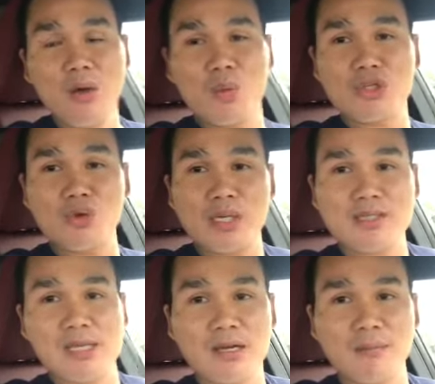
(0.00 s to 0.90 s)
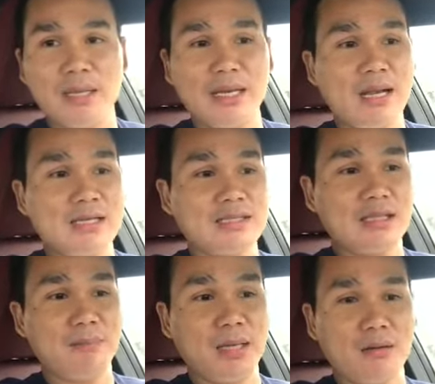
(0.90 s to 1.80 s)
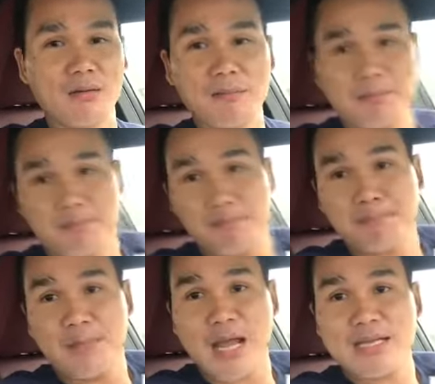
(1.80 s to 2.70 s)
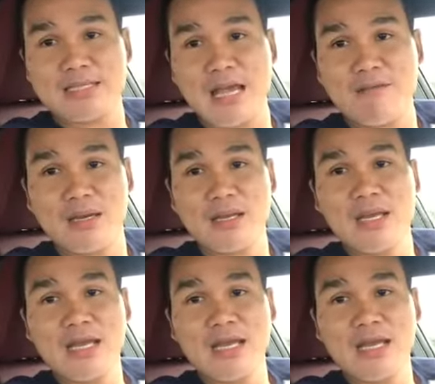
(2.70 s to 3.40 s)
Would you consider meeting us in the middle? 97.